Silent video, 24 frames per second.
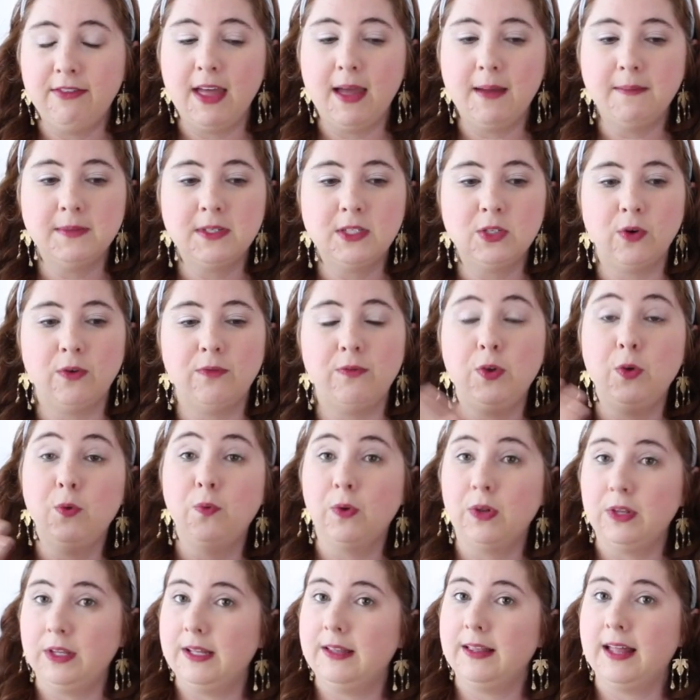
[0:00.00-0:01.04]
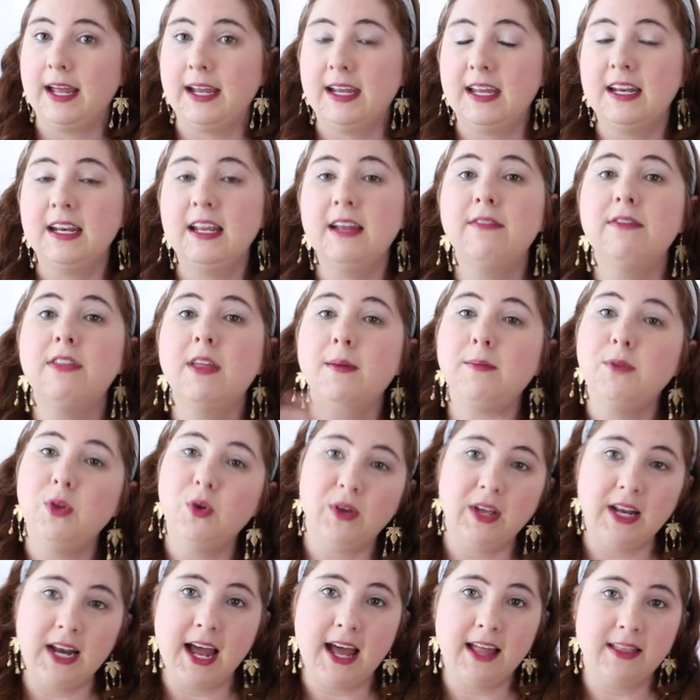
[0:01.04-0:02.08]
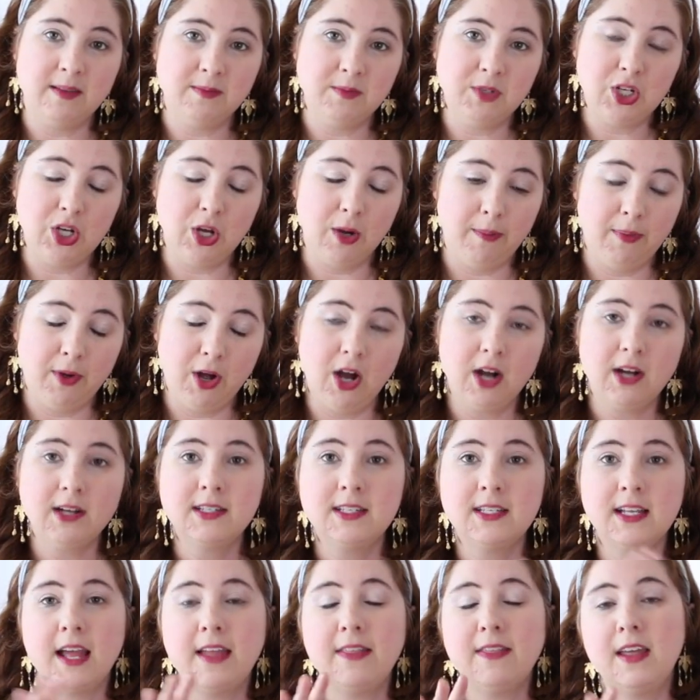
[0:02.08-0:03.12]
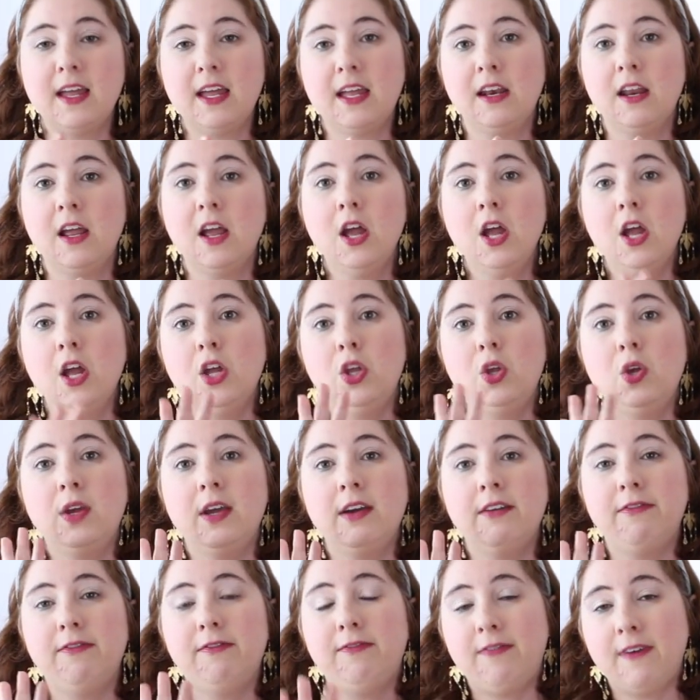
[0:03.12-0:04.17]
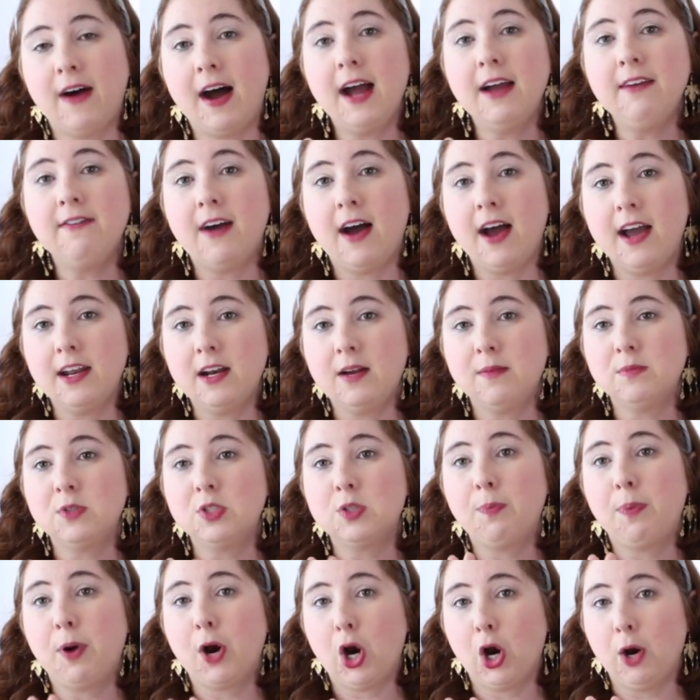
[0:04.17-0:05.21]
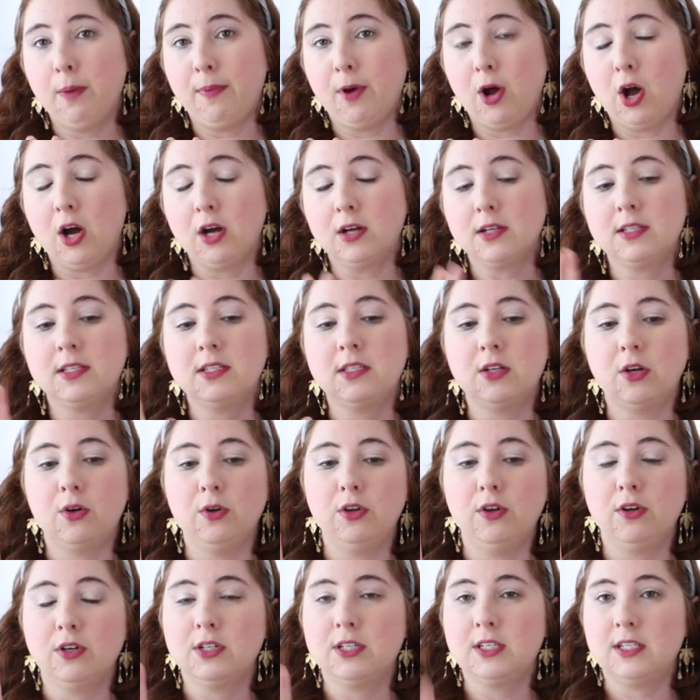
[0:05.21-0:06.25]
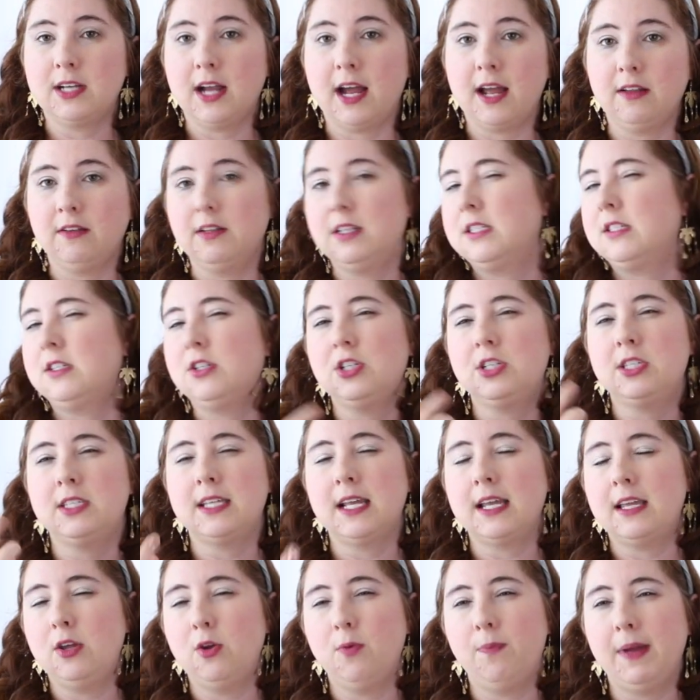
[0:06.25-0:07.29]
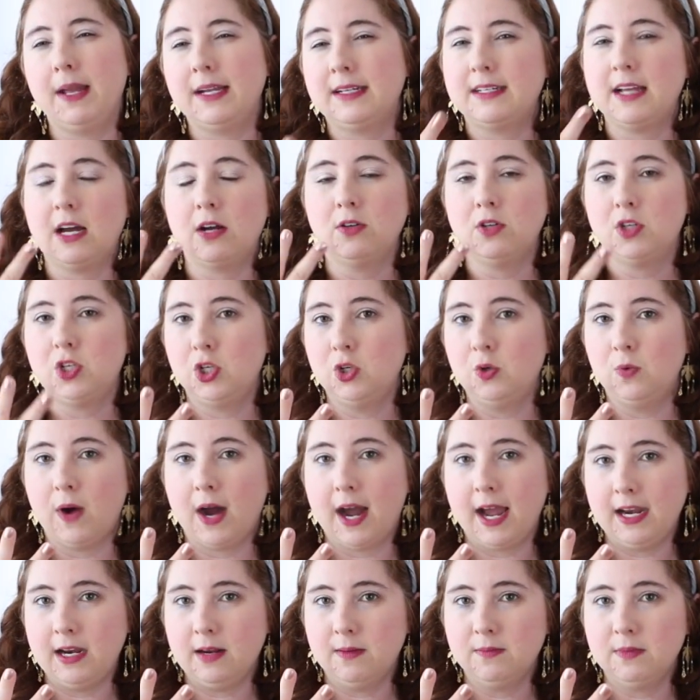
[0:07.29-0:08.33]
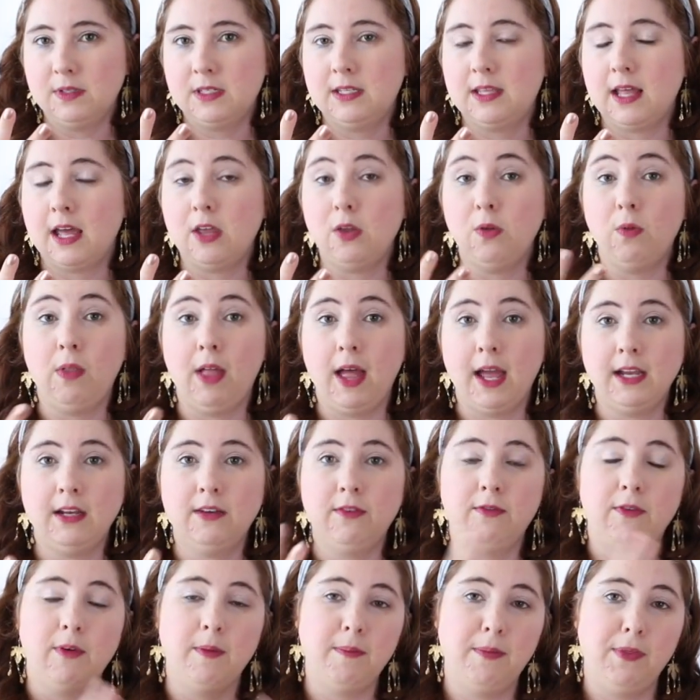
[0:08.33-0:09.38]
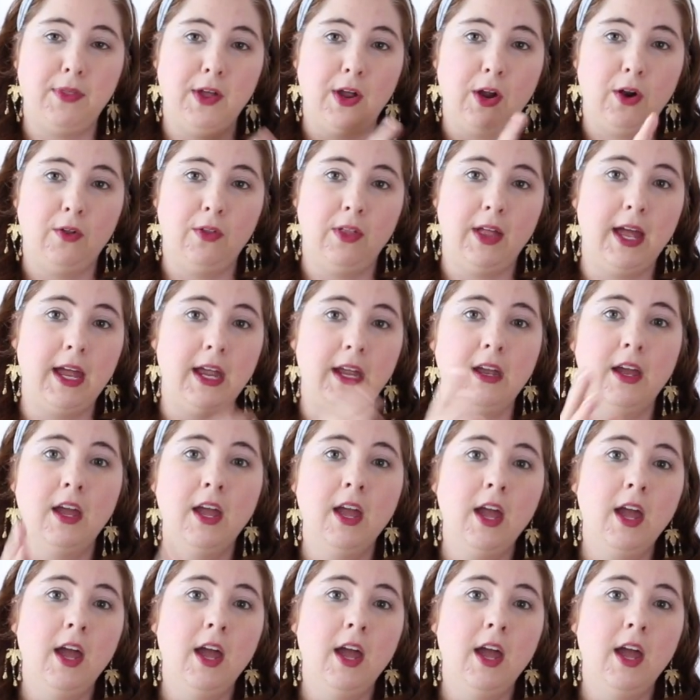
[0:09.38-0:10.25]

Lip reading: them. So if you really like any of them, you can add them to your box, and then you get 5 items per box. So your stylist, let's just say you picked out 2 items that you liked from their like